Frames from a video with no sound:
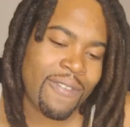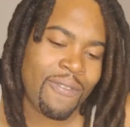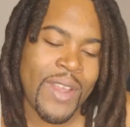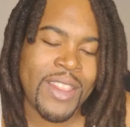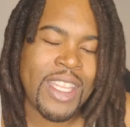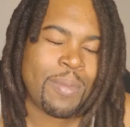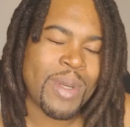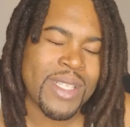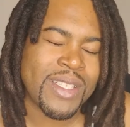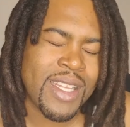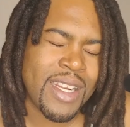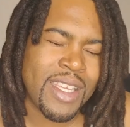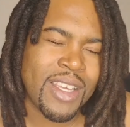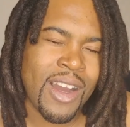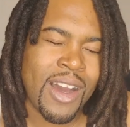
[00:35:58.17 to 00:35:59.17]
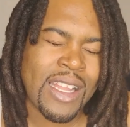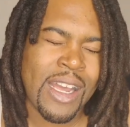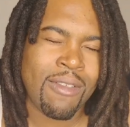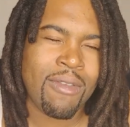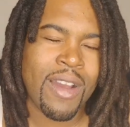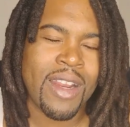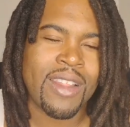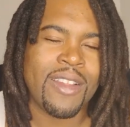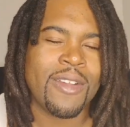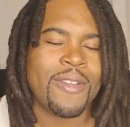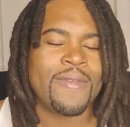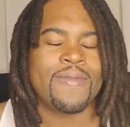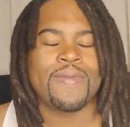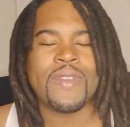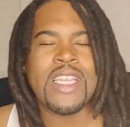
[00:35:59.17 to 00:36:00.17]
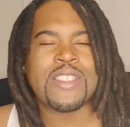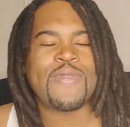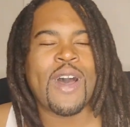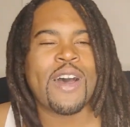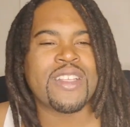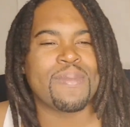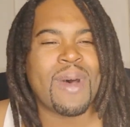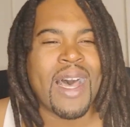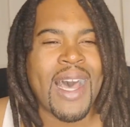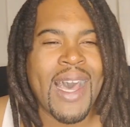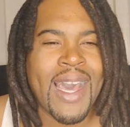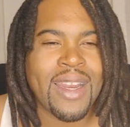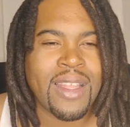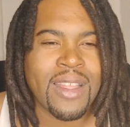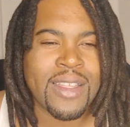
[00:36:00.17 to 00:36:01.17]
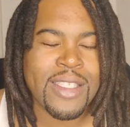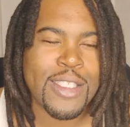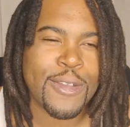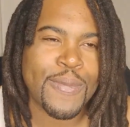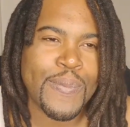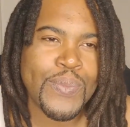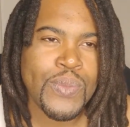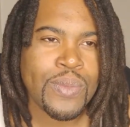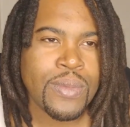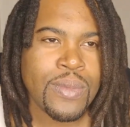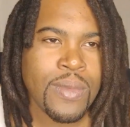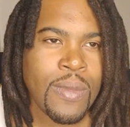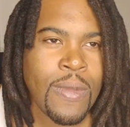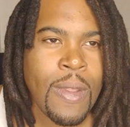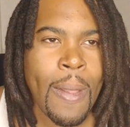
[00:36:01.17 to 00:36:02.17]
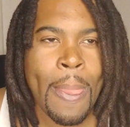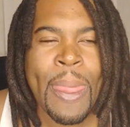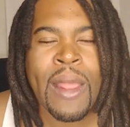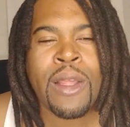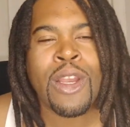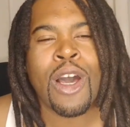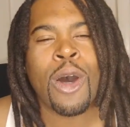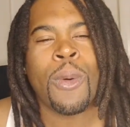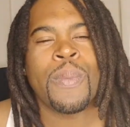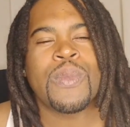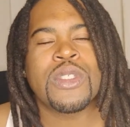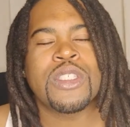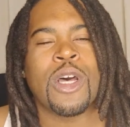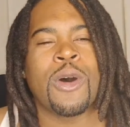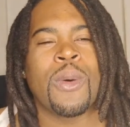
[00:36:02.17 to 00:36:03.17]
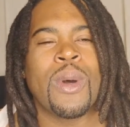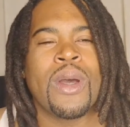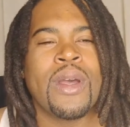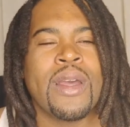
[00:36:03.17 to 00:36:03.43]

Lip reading: 50% of y'all are ready as far as my audience. So